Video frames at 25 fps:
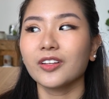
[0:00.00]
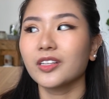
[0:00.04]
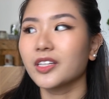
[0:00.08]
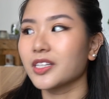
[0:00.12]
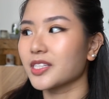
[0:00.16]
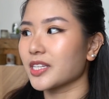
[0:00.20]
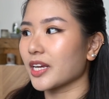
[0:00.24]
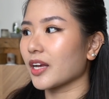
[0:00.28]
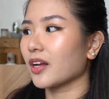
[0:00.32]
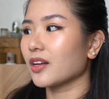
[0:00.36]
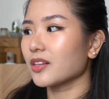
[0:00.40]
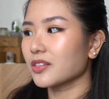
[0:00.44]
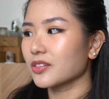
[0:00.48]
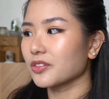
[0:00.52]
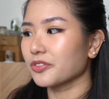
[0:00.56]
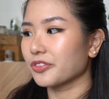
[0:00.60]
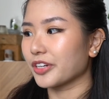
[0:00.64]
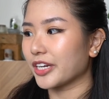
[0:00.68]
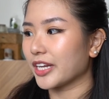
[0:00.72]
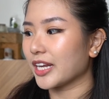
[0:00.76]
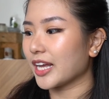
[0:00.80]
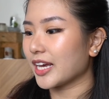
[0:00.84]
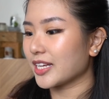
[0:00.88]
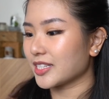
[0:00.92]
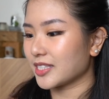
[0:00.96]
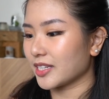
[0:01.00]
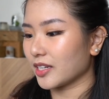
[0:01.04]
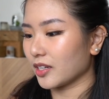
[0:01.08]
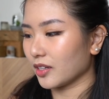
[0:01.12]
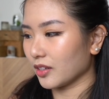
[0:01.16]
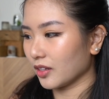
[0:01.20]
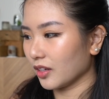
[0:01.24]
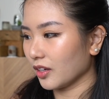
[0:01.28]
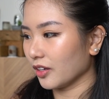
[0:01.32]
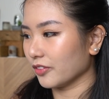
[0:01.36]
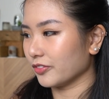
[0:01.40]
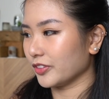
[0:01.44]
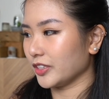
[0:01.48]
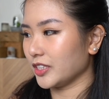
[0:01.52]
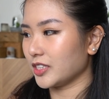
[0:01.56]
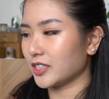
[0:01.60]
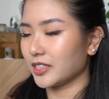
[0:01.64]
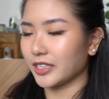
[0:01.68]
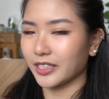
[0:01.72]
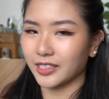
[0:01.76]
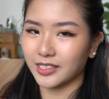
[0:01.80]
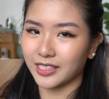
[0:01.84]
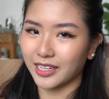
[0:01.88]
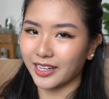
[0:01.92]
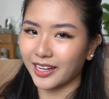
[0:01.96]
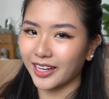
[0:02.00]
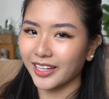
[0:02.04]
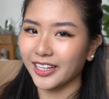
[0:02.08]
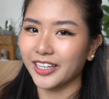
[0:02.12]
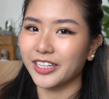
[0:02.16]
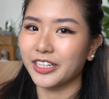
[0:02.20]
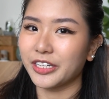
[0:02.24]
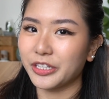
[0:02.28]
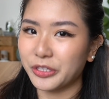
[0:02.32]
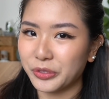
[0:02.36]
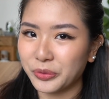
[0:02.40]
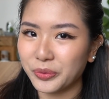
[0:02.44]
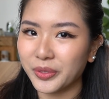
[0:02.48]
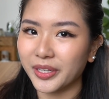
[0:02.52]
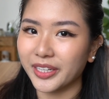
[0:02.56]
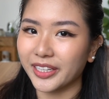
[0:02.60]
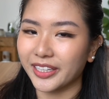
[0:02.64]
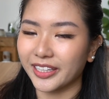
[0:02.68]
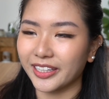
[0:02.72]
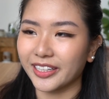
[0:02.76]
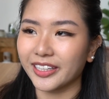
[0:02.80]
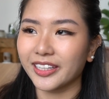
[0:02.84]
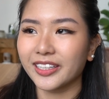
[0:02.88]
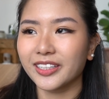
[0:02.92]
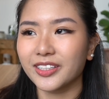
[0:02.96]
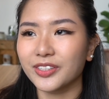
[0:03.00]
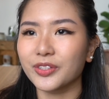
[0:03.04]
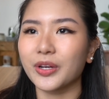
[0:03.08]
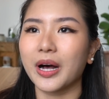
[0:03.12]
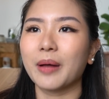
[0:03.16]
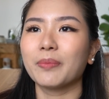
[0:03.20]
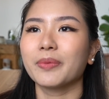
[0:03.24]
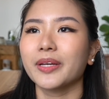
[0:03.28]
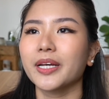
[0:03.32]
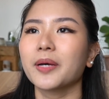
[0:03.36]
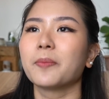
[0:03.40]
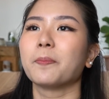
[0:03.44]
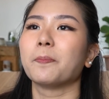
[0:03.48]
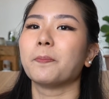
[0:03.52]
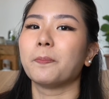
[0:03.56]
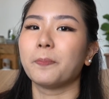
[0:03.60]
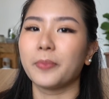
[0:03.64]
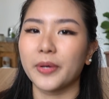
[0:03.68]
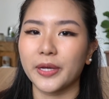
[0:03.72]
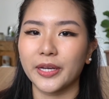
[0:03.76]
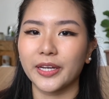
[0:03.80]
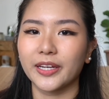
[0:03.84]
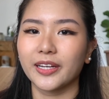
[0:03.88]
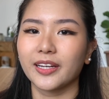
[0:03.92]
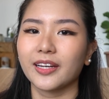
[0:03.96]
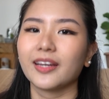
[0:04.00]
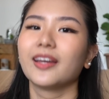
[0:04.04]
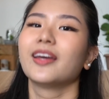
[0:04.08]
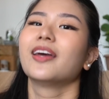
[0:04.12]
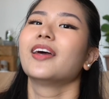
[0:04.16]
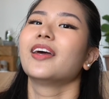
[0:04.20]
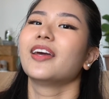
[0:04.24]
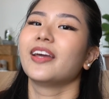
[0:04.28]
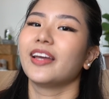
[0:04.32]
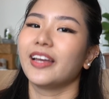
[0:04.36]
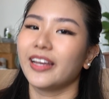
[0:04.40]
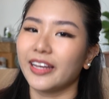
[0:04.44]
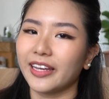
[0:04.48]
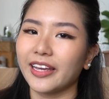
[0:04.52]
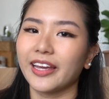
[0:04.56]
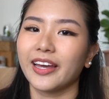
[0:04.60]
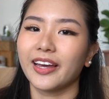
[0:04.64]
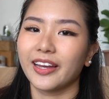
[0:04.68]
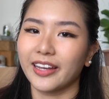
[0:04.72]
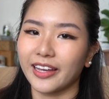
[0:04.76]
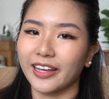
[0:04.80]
because I also realized that a lot of these things are kind of new at IKEA, so I'm like a big IKEA